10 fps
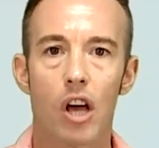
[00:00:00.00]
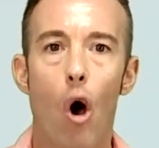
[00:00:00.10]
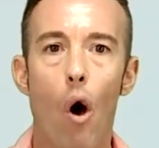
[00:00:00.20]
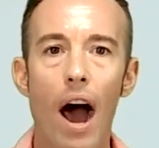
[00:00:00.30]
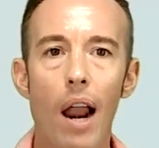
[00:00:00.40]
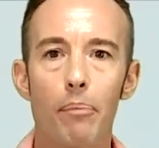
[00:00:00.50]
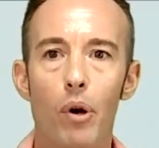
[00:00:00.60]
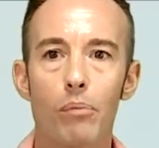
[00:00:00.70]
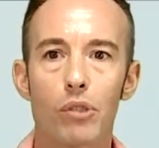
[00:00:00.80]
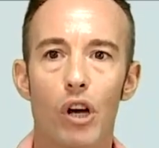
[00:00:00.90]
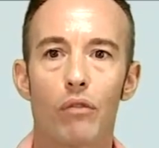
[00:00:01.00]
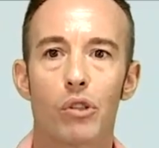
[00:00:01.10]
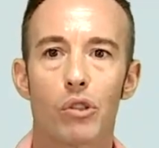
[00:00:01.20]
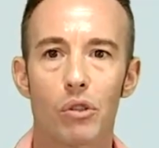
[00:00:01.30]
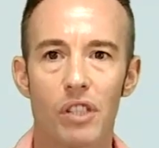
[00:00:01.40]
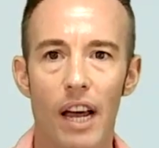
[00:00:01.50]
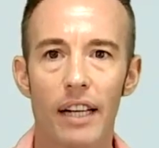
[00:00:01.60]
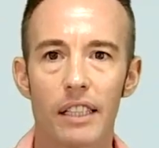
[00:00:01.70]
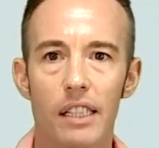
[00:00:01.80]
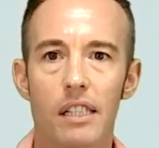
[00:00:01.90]
or albums of the
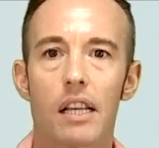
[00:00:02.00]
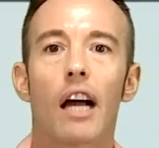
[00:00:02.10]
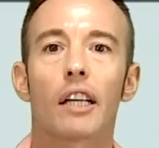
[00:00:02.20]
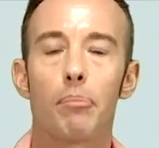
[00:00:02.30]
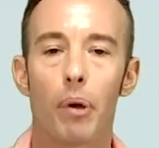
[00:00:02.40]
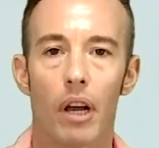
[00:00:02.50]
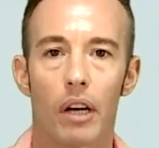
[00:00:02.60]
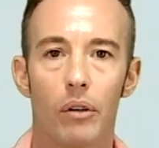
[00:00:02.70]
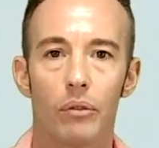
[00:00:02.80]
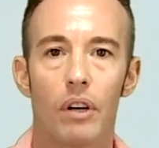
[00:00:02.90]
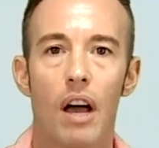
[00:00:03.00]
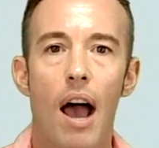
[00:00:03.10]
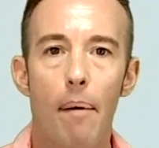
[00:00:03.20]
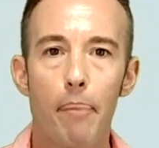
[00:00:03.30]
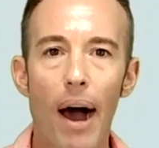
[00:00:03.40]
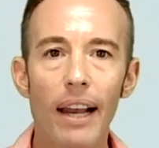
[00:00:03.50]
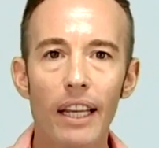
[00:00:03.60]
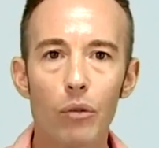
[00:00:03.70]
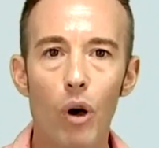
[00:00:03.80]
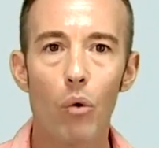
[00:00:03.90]
society's archipelago,
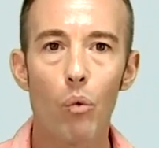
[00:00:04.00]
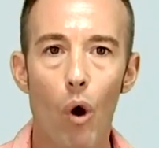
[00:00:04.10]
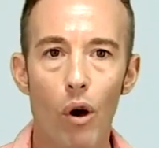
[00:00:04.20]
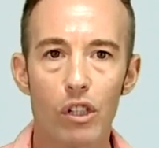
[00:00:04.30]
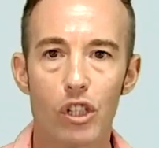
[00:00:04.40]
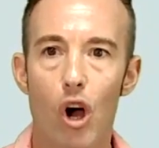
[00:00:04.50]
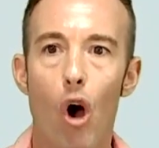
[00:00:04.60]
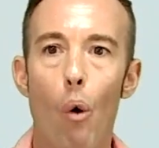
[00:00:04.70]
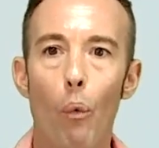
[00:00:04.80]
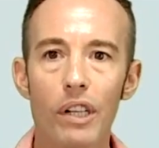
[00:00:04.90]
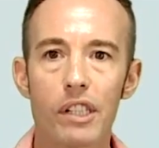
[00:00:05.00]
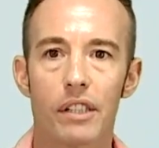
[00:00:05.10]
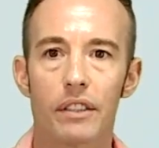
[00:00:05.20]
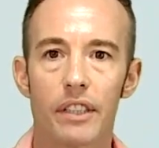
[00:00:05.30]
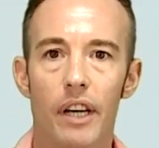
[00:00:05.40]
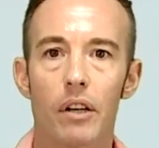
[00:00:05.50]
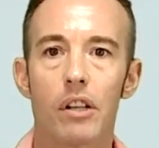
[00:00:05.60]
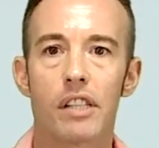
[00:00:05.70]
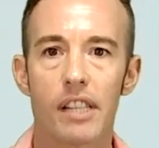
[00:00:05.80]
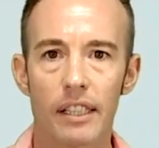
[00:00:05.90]
bilingual works or which contain a
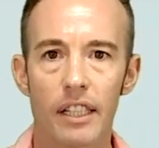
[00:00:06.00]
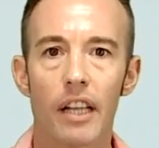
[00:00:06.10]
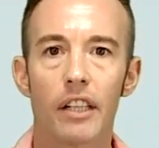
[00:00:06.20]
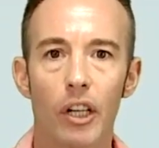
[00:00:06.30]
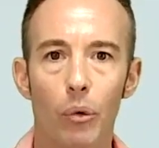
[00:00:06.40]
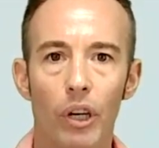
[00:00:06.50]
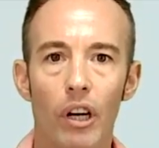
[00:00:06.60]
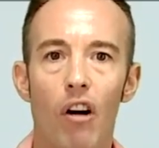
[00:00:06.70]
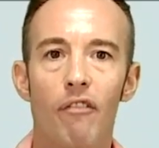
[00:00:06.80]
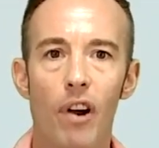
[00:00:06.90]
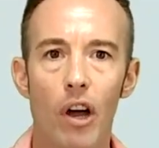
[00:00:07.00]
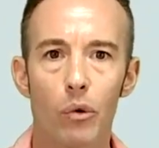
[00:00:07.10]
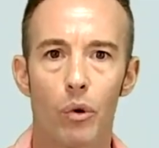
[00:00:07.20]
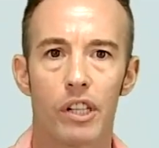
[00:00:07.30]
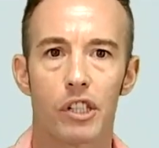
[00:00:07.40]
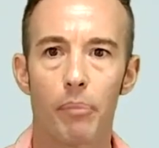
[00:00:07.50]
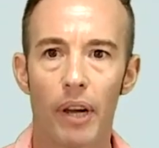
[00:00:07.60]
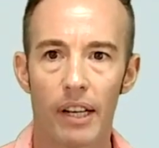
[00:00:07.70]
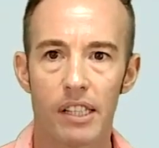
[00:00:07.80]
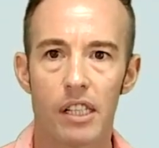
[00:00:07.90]
certain degree of language
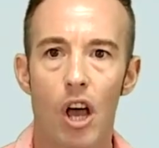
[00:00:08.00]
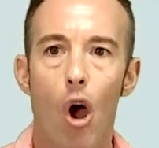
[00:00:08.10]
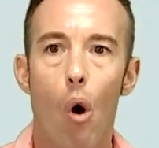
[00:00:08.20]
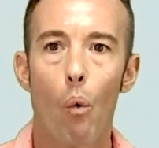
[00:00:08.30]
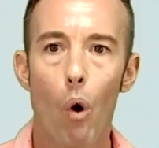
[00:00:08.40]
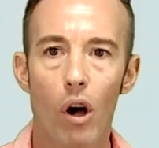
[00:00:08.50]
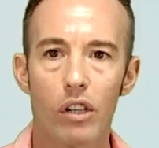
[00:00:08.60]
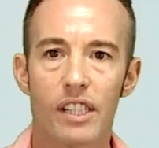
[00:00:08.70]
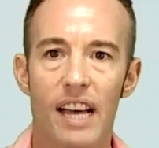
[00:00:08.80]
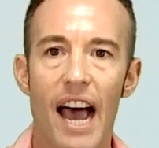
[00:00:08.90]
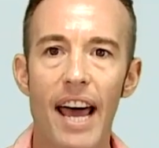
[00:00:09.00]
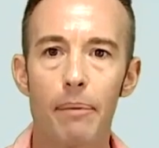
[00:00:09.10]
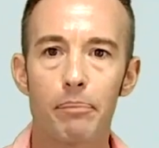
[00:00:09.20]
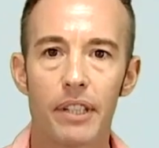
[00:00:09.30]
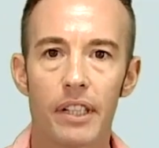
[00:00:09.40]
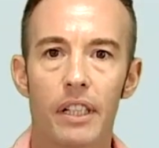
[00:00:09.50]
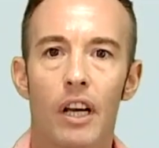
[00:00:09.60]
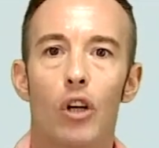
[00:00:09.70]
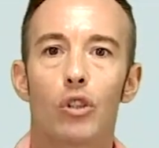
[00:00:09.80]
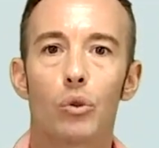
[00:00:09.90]
mix, works adapted
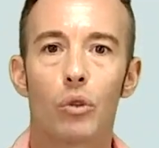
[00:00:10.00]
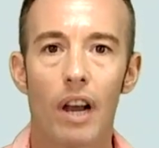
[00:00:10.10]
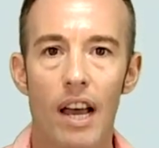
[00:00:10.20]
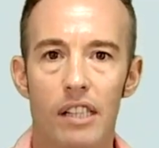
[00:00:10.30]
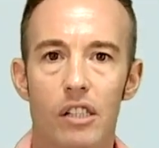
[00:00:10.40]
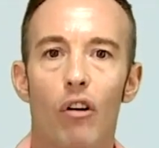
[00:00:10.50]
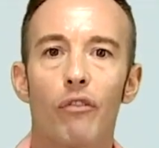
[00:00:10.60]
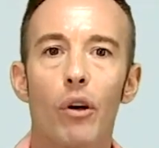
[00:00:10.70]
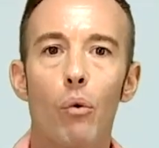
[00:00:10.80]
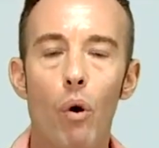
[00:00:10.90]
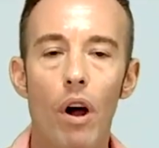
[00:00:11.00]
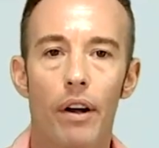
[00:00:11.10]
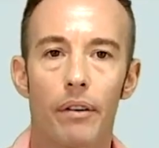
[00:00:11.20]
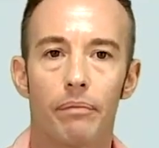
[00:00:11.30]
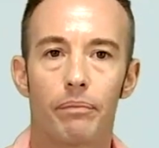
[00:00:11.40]
to class of year 1.